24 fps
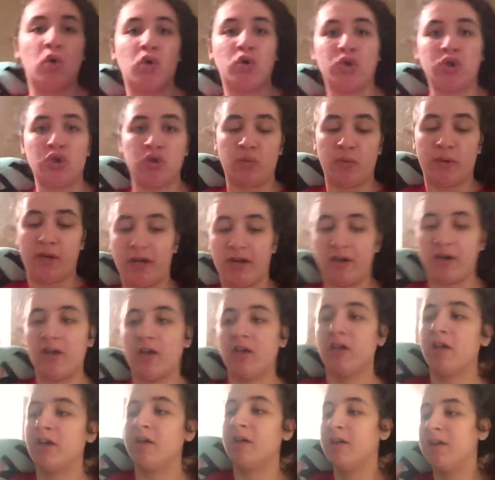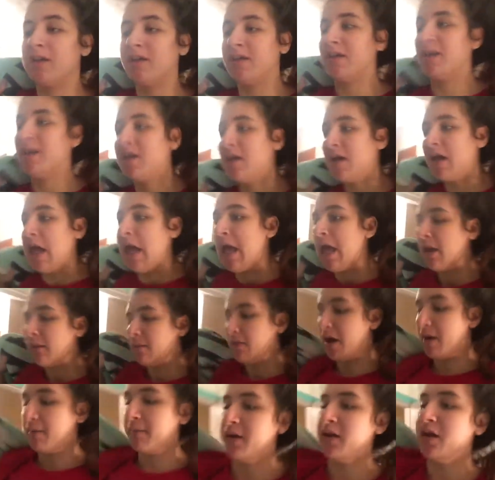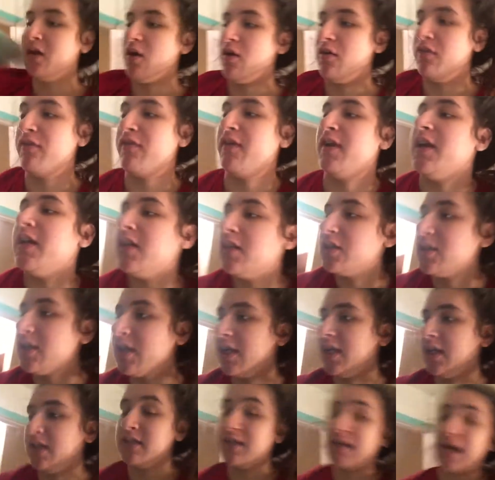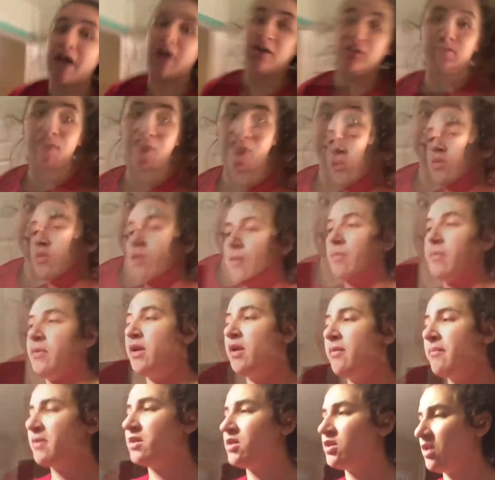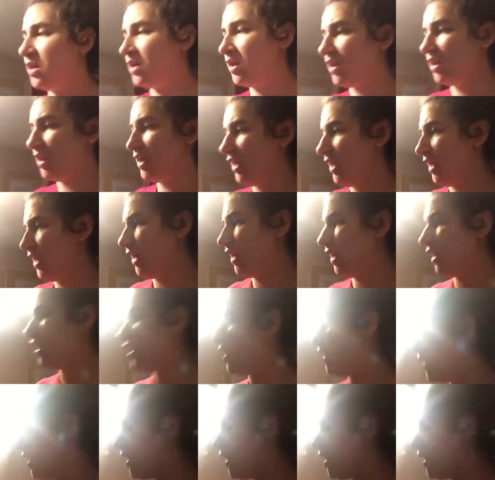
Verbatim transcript: She's weird. But I'm gonna go finish getting this house put so together. So I'm pretty much done cleaning.